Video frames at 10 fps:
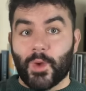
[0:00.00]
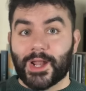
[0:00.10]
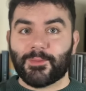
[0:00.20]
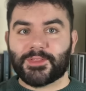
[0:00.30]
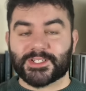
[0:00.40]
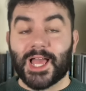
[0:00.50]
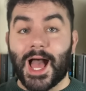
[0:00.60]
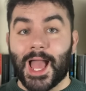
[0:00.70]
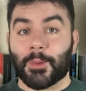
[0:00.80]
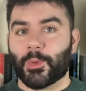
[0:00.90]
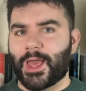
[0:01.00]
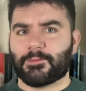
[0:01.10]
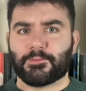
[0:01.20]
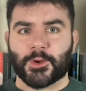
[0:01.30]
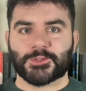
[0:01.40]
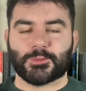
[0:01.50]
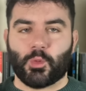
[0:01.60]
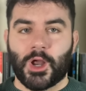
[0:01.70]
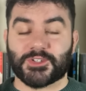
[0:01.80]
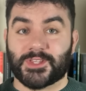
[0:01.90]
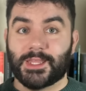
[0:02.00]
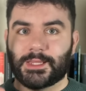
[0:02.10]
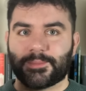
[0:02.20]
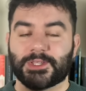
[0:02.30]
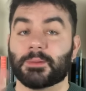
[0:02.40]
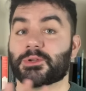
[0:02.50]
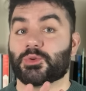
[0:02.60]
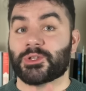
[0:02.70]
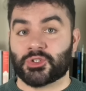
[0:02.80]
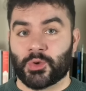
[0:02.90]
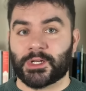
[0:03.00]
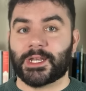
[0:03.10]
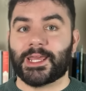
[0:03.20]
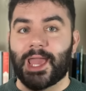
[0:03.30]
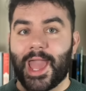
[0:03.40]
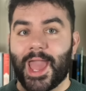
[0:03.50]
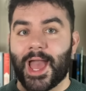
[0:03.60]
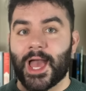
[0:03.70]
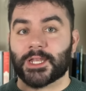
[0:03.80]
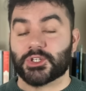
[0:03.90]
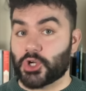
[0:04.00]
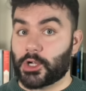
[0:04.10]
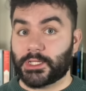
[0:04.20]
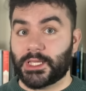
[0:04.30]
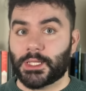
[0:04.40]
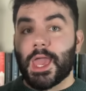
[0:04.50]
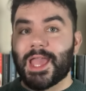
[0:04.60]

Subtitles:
Right around the time when I first watched that lip sync between Trinity and Charlie